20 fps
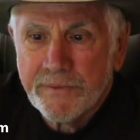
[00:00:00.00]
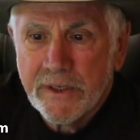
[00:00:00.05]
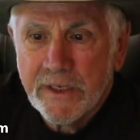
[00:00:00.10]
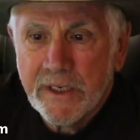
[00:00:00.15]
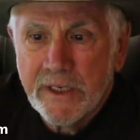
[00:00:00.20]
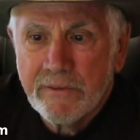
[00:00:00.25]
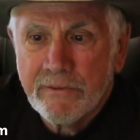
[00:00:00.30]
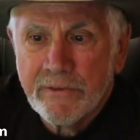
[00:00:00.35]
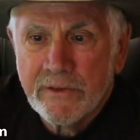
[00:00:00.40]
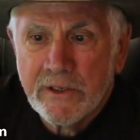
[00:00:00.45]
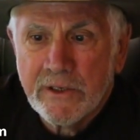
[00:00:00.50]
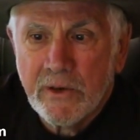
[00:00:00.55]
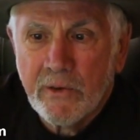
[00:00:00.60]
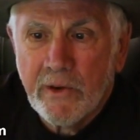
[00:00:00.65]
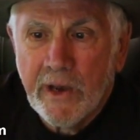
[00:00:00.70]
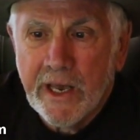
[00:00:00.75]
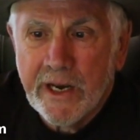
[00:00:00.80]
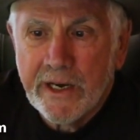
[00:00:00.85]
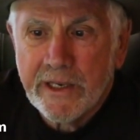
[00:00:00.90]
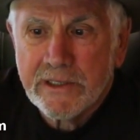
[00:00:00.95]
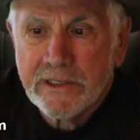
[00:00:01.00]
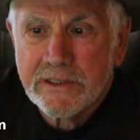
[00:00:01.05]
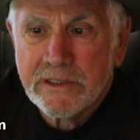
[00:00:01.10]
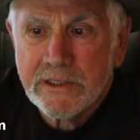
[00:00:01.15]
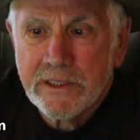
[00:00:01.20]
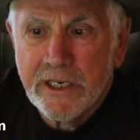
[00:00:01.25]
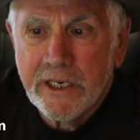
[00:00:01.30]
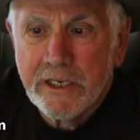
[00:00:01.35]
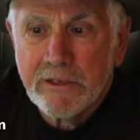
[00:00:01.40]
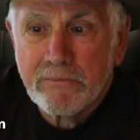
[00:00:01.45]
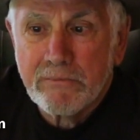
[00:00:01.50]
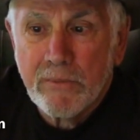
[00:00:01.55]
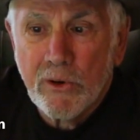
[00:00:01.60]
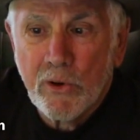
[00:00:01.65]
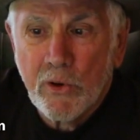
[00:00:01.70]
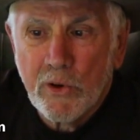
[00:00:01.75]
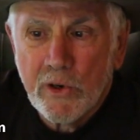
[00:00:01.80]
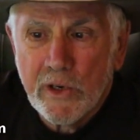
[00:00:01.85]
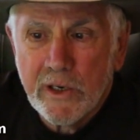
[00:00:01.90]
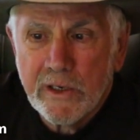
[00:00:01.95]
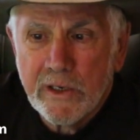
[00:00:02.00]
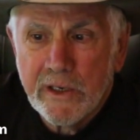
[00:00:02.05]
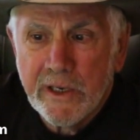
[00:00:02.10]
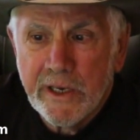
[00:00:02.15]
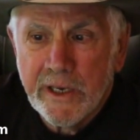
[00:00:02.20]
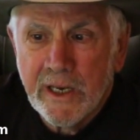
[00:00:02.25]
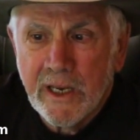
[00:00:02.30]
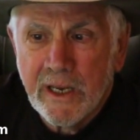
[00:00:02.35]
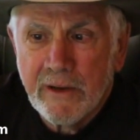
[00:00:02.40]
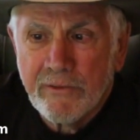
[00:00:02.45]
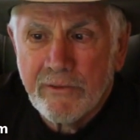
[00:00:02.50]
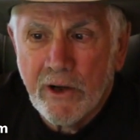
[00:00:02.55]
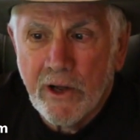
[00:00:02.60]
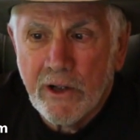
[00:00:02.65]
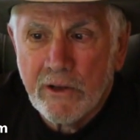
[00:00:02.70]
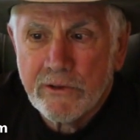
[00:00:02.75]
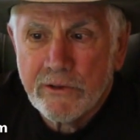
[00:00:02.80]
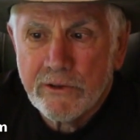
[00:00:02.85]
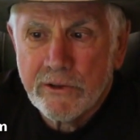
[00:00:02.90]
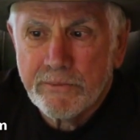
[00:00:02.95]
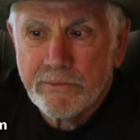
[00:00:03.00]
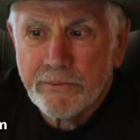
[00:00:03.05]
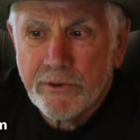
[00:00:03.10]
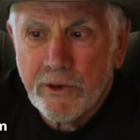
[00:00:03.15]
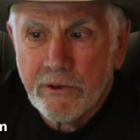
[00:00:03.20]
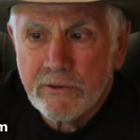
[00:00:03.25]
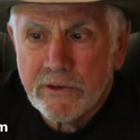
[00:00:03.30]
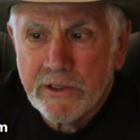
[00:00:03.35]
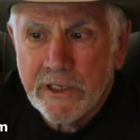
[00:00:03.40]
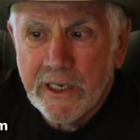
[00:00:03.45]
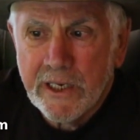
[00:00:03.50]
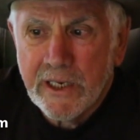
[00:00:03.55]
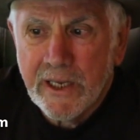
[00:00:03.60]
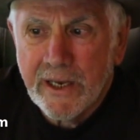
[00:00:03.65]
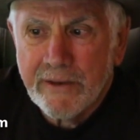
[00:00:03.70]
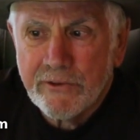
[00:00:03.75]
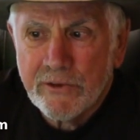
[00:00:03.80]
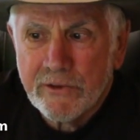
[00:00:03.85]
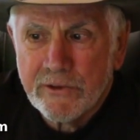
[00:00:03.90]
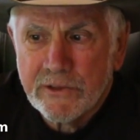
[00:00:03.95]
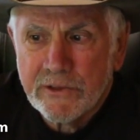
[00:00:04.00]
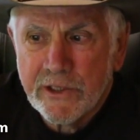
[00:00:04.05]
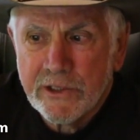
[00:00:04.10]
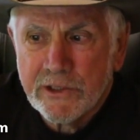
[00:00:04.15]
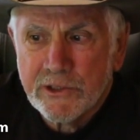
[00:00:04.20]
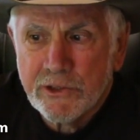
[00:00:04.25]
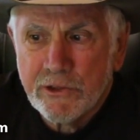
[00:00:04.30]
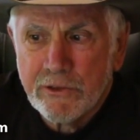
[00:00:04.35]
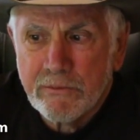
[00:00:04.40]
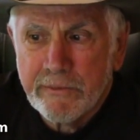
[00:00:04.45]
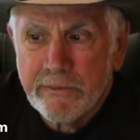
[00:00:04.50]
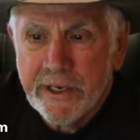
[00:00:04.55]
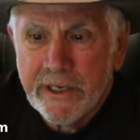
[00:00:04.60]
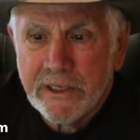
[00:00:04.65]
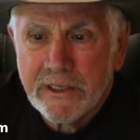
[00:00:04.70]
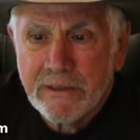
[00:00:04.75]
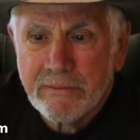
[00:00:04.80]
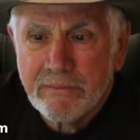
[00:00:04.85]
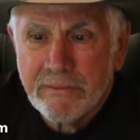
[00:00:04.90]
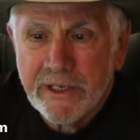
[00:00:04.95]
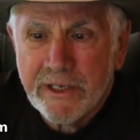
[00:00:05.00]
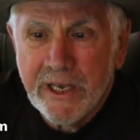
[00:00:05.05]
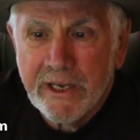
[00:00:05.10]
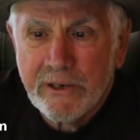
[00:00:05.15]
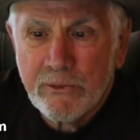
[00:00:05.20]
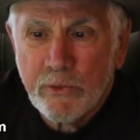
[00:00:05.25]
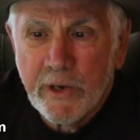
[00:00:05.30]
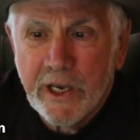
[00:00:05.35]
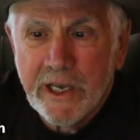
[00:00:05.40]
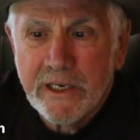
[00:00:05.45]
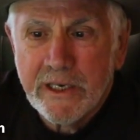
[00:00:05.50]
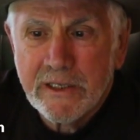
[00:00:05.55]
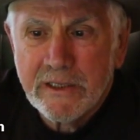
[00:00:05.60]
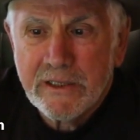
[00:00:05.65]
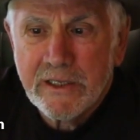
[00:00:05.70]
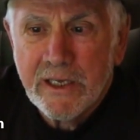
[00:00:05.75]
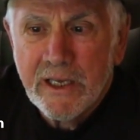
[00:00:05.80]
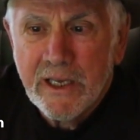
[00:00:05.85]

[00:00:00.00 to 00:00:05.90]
Even though addicts eat more and have altered protein levels that should make them gain weight,